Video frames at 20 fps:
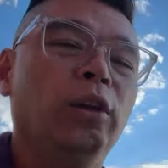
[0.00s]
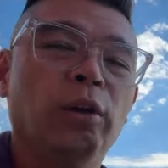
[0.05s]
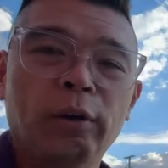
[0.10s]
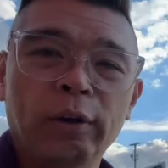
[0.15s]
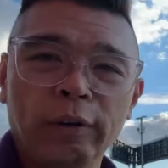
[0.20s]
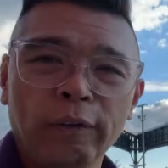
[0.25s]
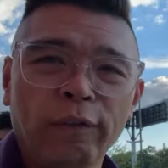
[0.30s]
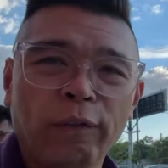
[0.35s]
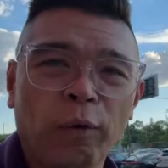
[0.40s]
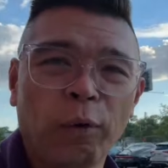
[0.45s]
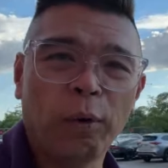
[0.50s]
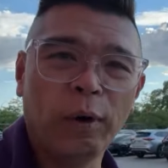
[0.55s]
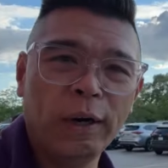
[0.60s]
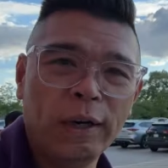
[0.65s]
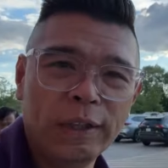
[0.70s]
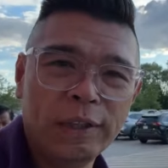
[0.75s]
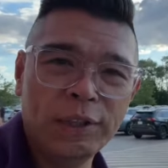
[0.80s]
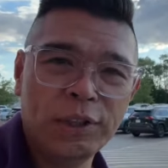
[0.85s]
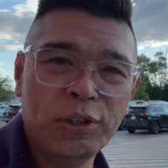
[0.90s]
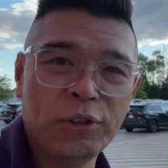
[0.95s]
Looking
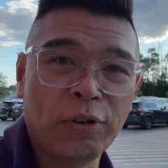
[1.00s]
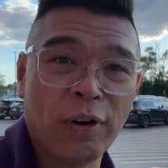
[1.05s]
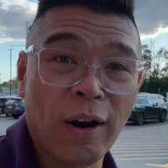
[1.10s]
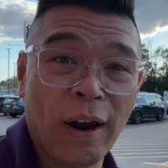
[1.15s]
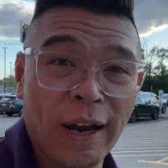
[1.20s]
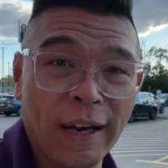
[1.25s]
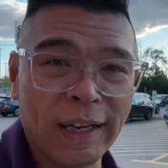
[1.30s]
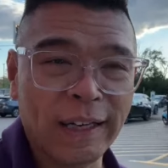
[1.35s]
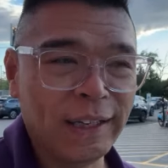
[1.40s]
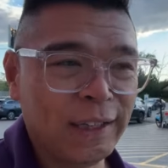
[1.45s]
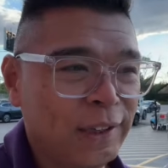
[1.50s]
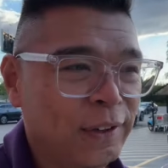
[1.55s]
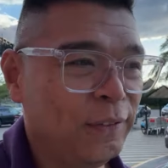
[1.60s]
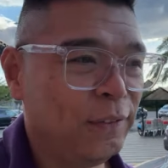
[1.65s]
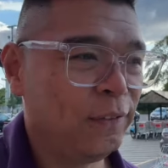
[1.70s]
forward to trying it.